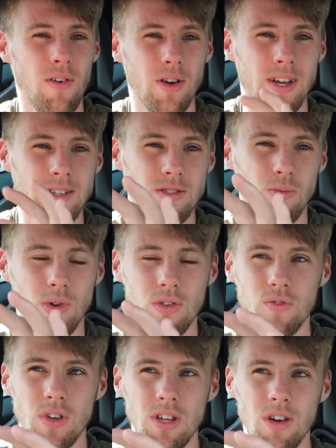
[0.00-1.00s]
get
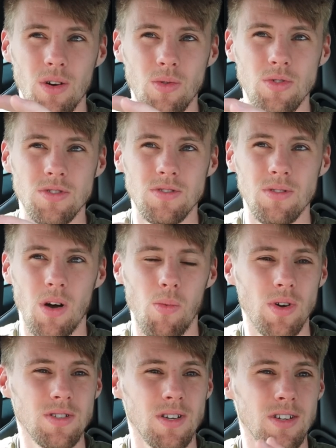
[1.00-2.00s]
someone's video, because I
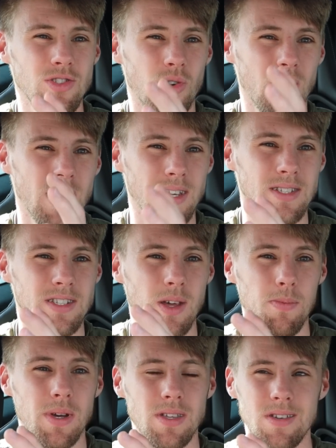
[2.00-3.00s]
was going to try and get
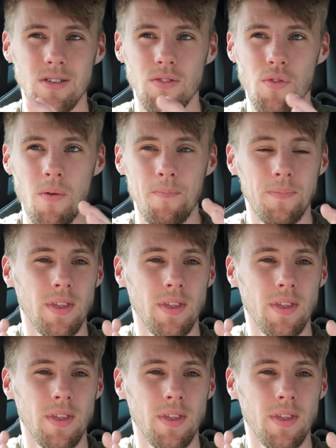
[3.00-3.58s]
snippets of